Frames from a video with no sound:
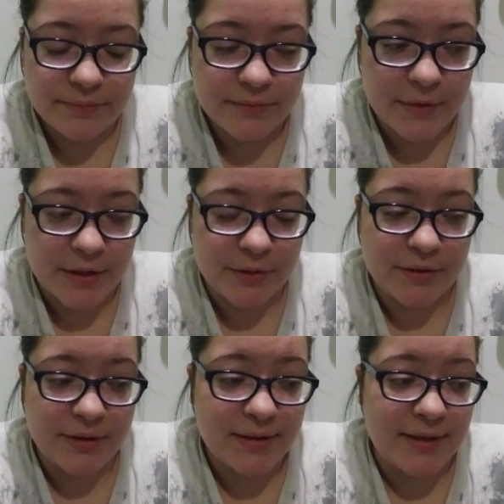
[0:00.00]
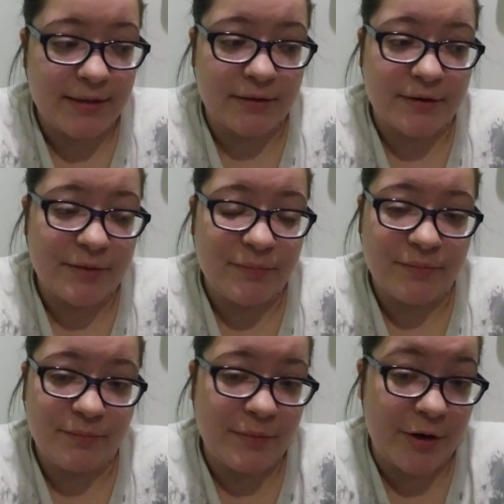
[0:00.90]
the good thing, the good
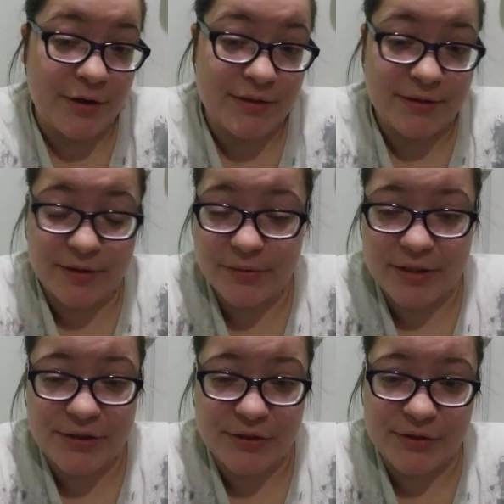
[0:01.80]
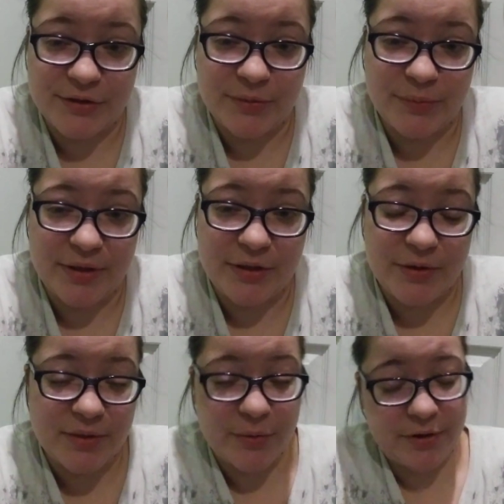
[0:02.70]
marriage, the good relationship, and you
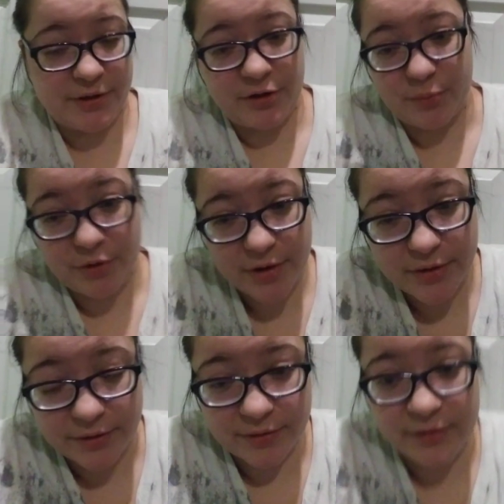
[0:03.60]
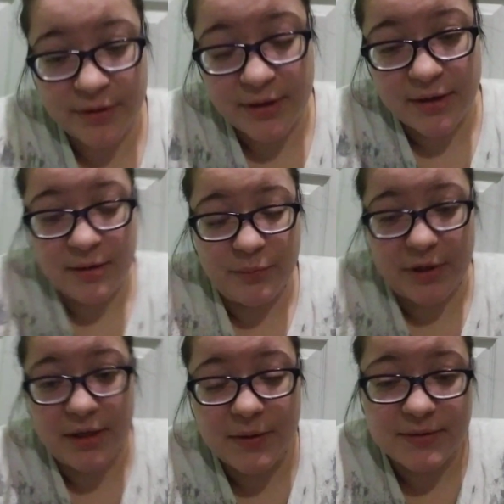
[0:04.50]
end up hurting your partner by
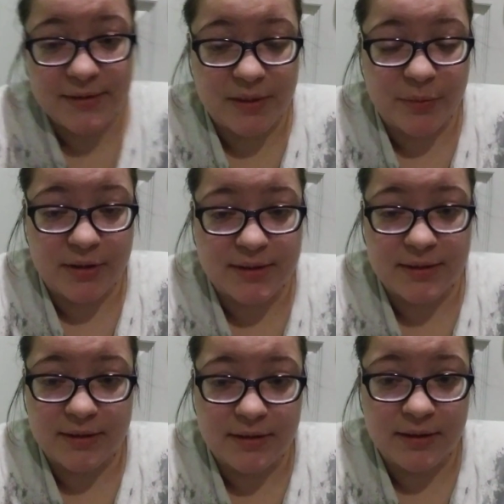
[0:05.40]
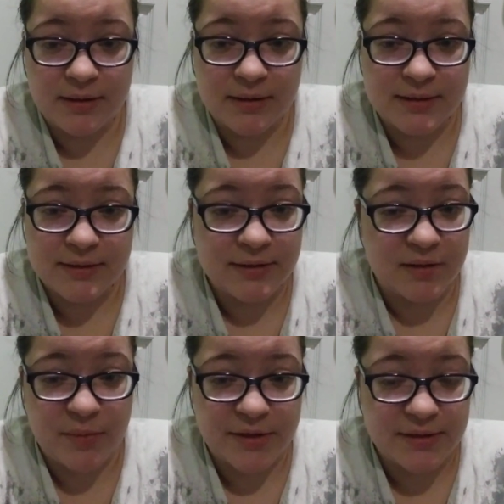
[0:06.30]
accusing that person, and it's not
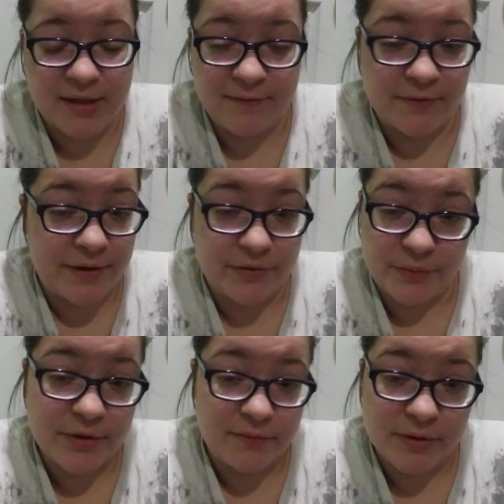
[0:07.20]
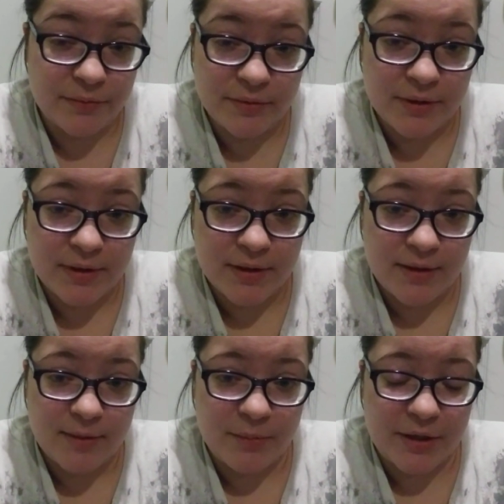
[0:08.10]
the best thing for either one of you,
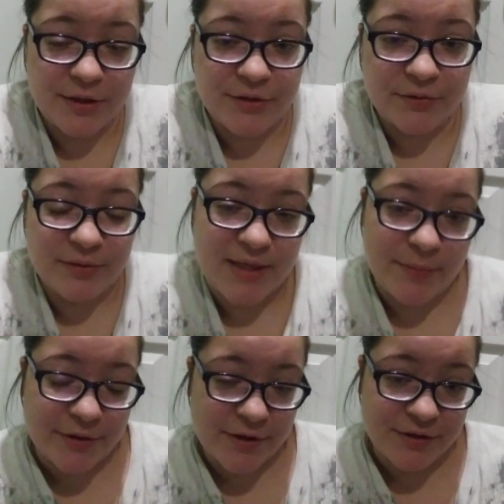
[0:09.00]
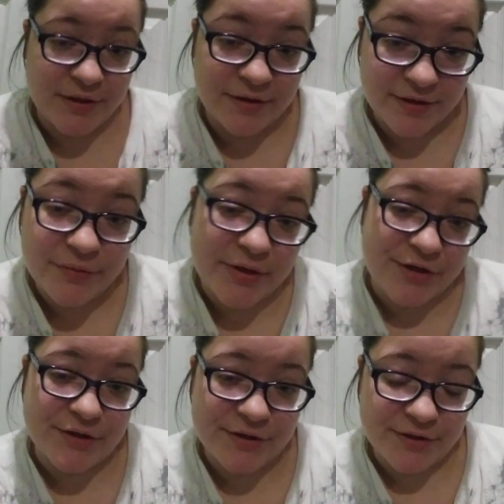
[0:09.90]
because you're sabotaging a good
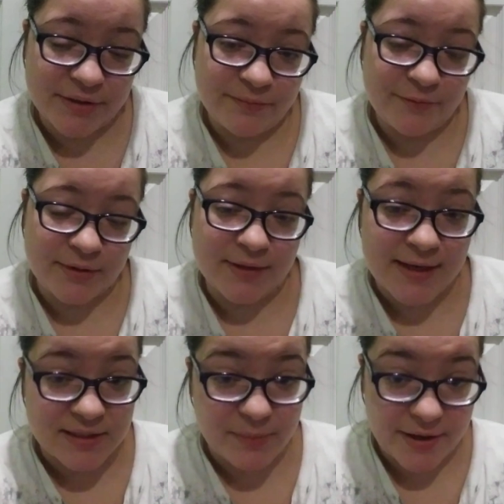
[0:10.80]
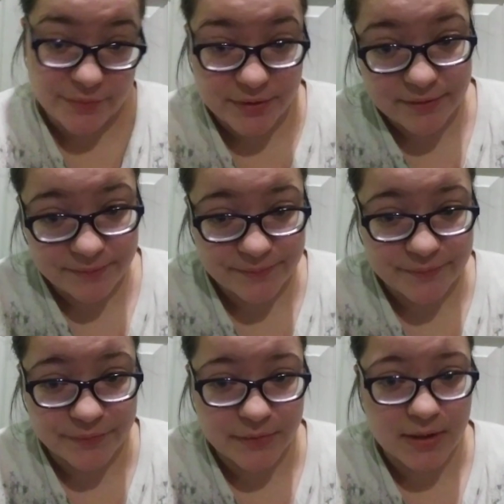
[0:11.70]
relationship for the last bad one.
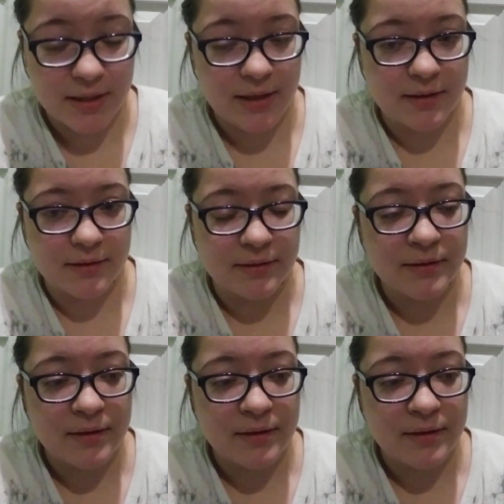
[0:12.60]
And